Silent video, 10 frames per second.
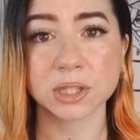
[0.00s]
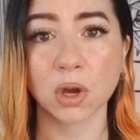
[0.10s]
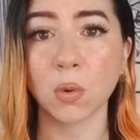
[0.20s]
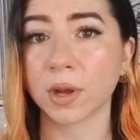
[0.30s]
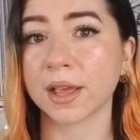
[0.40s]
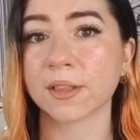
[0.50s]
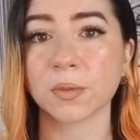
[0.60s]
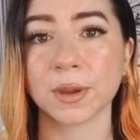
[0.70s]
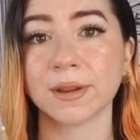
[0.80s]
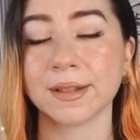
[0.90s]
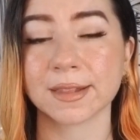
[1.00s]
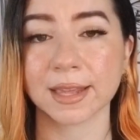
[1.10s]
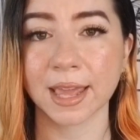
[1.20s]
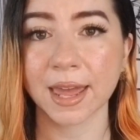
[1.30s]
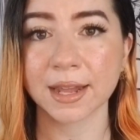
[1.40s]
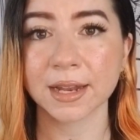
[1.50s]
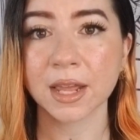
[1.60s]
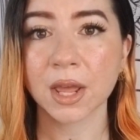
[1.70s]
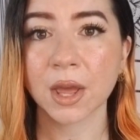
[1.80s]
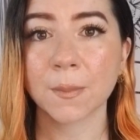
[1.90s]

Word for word: don't want to experience again.